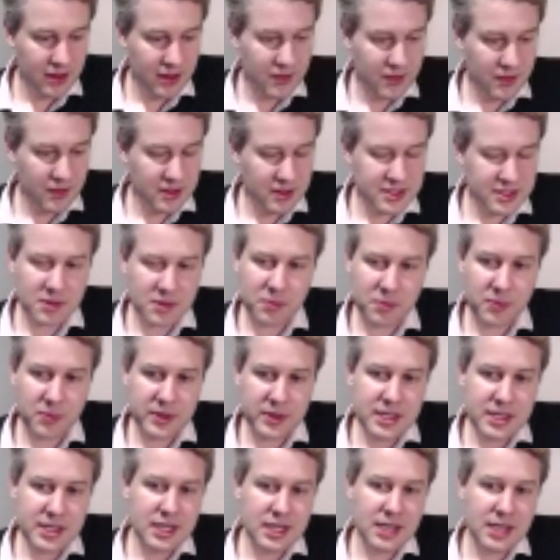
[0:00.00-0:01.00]
It's a
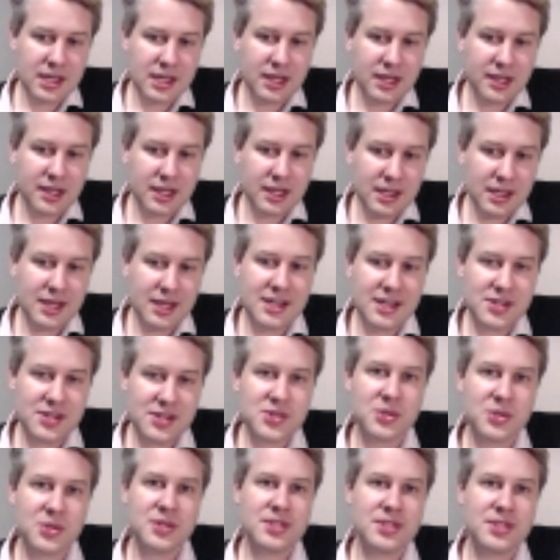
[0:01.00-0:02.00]
really
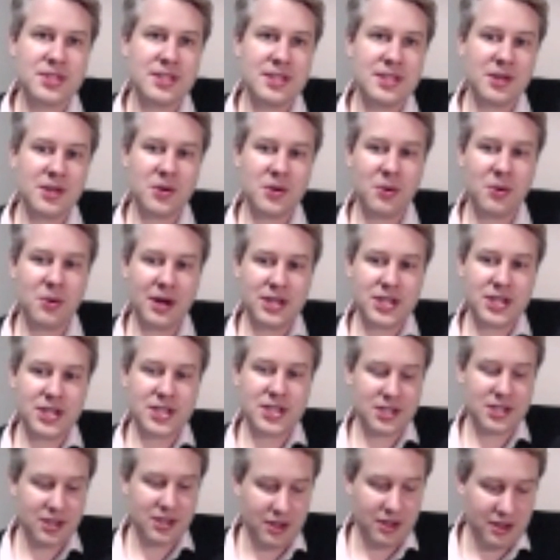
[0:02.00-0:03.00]
interesting
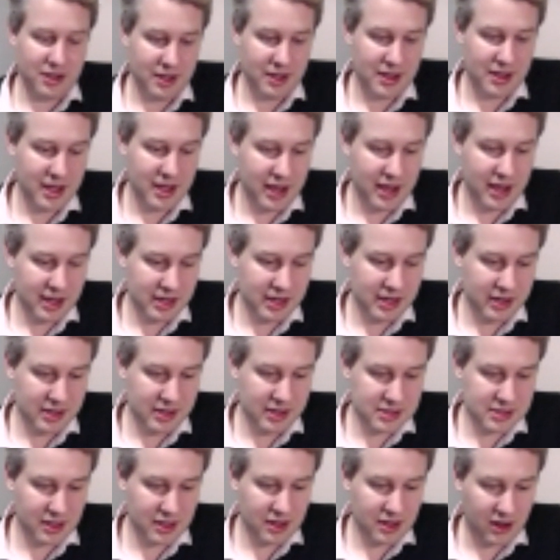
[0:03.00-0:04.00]
question,
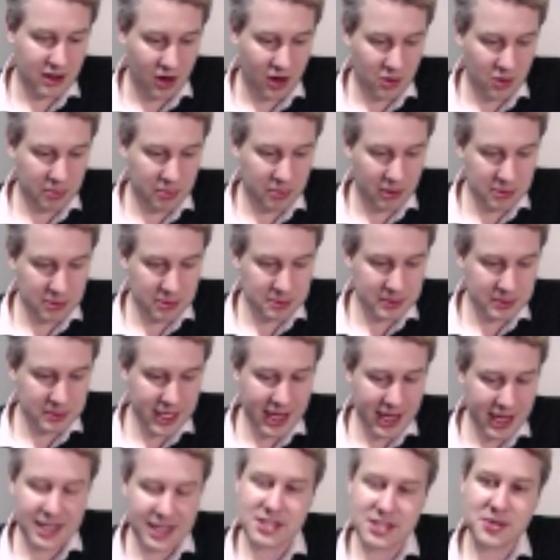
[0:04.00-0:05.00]
and I'll
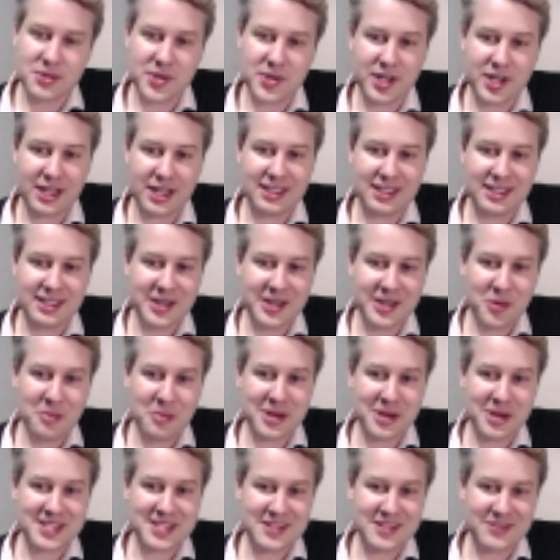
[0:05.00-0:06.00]
probably answer it a little
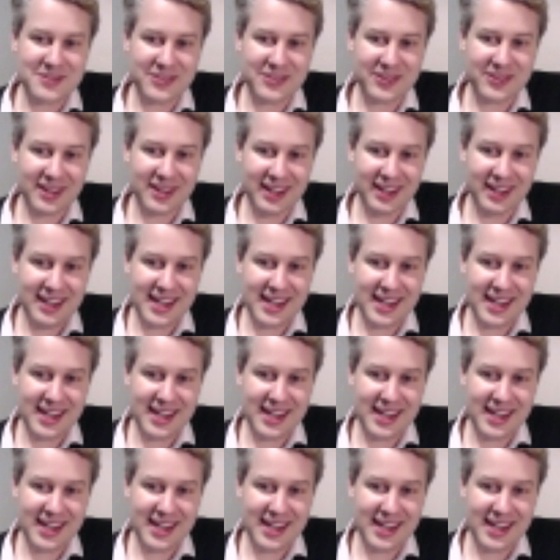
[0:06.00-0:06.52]
bit differently.